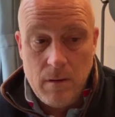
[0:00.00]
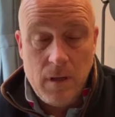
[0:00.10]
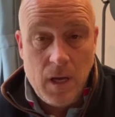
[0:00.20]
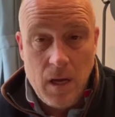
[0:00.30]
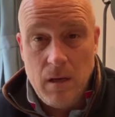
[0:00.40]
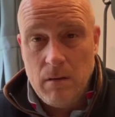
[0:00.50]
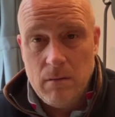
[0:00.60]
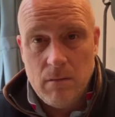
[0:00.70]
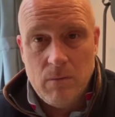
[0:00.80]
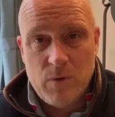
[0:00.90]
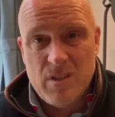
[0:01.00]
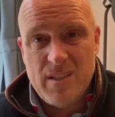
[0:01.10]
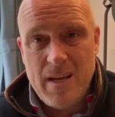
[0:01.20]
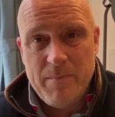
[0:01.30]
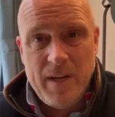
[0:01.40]
Okay, what
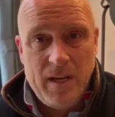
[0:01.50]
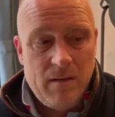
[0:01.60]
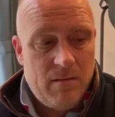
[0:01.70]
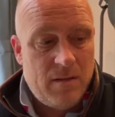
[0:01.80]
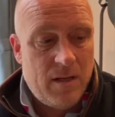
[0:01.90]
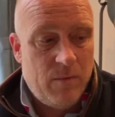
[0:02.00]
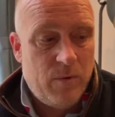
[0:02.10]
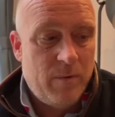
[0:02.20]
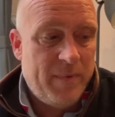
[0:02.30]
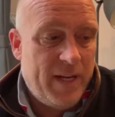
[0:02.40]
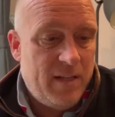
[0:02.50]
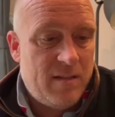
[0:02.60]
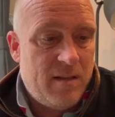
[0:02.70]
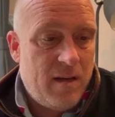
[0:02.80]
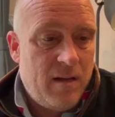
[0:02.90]
does that mean? So, well, it
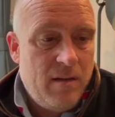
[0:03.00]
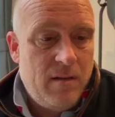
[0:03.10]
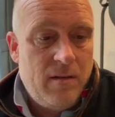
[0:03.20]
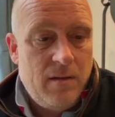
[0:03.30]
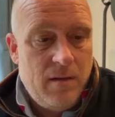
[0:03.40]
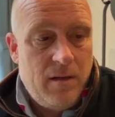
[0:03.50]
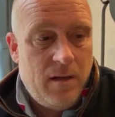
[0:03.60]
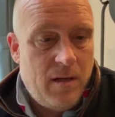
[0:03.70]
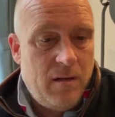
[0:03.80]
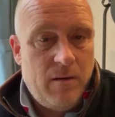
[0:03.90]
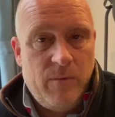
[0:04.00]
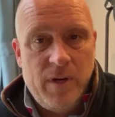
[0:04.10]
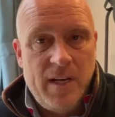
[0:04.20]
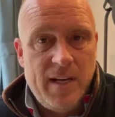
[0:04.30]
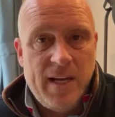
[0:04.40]
means that, you know,
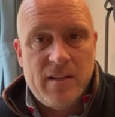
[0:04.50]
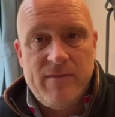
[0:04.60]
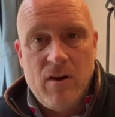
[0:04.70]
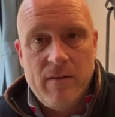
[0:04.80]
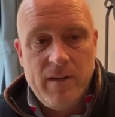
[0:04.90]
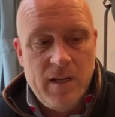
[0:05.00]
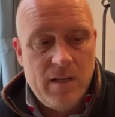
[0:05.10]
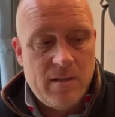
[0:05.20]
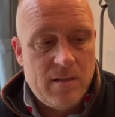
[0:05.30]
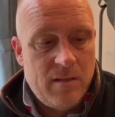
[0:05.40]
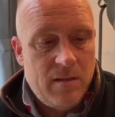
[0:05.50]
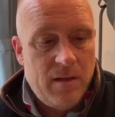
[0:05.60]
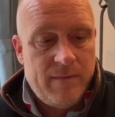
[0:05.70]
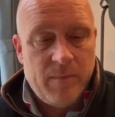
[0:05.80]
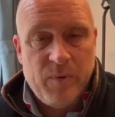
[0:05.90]
within the next 5 years,
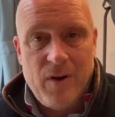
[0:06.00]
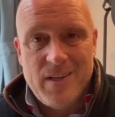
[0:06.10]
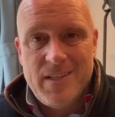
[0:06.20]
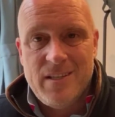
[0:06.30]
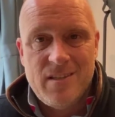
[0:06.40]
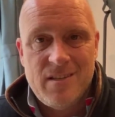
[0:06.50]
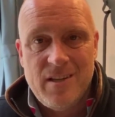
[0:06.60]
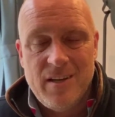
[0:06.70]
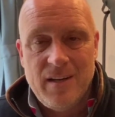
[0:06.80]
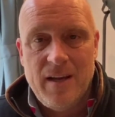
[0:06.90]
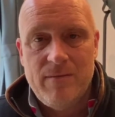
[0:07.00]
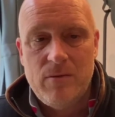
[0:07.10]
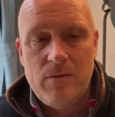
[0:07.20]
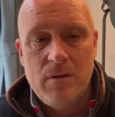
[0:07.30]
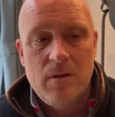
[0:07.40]
if the price hits a certain
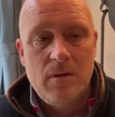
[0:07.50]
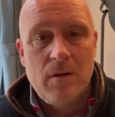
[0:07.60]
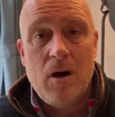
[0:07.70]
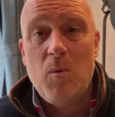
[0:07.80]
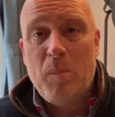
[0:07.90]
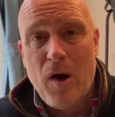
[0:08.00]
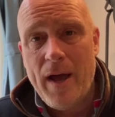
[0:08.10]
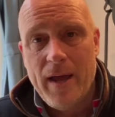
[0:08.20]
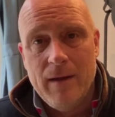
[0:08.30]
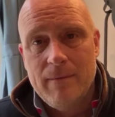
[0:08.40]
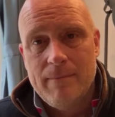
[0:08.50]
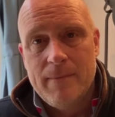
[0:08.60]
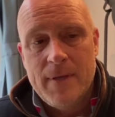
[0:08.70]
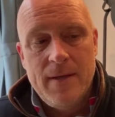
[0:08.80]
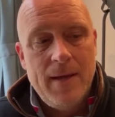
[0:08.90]
level, I'll buy it.
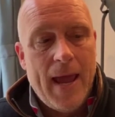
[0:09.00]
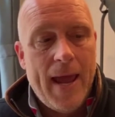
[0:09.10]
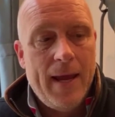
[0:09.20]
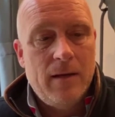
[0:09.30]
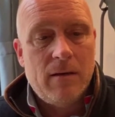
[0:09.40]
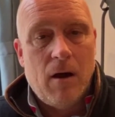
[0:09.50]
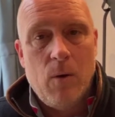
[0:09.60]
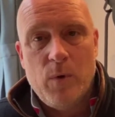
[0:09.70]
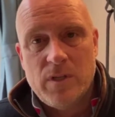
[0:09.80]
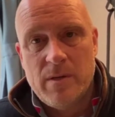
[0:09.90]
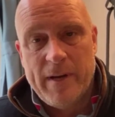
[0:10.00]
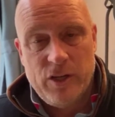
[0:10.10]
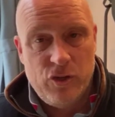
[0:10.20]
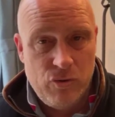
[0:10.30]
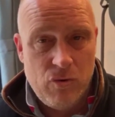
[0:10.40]
And I want to
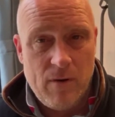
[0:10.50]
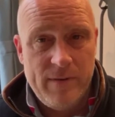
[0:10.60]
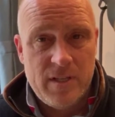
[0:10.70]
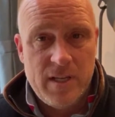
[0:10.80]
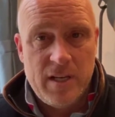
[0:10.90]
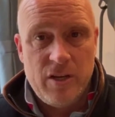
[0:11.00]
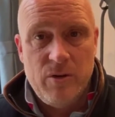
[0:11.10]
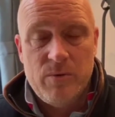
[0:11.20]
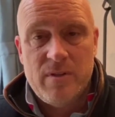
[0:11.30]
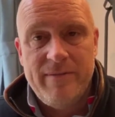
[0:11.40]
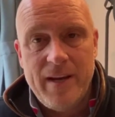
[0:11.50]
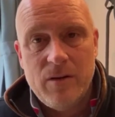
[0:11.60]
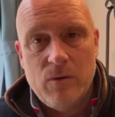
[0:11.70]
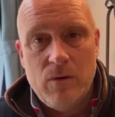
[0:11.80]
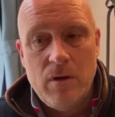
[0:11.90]
make sure, obviously, that you as the
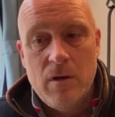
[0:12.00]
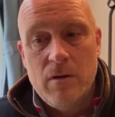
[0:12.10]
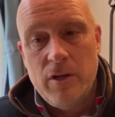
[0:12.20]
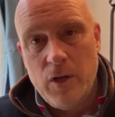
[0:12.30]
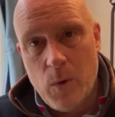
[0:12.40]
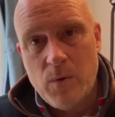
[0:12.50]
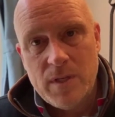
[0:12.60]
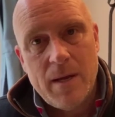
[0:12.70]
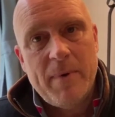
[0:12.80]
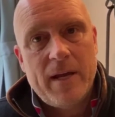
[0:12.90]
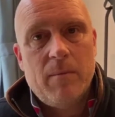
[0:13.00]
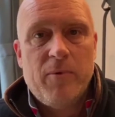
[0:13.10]
vendor, you also make a